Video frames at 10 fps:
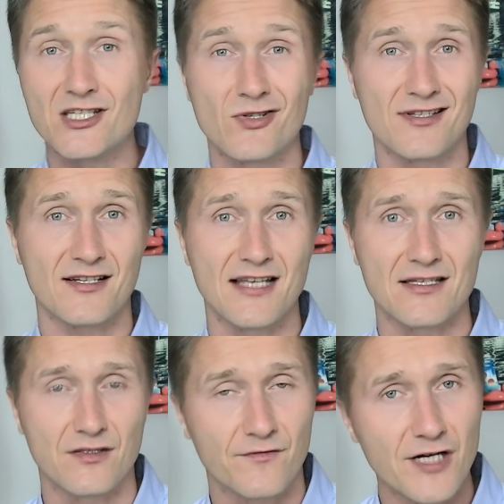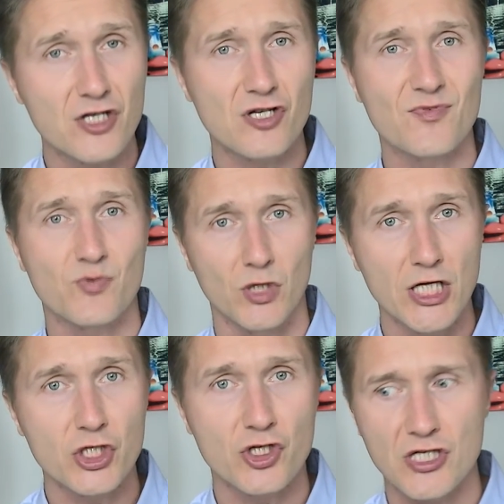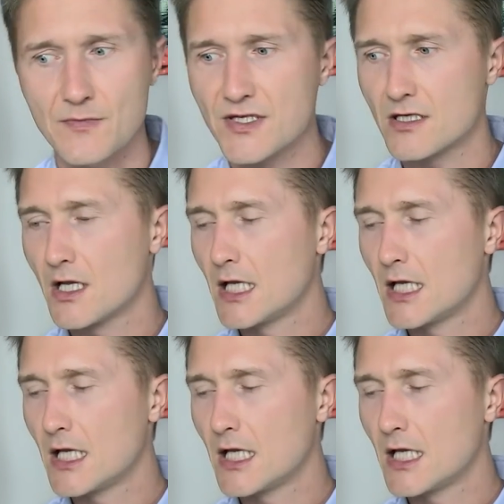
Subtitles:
to success in friendships, relationships,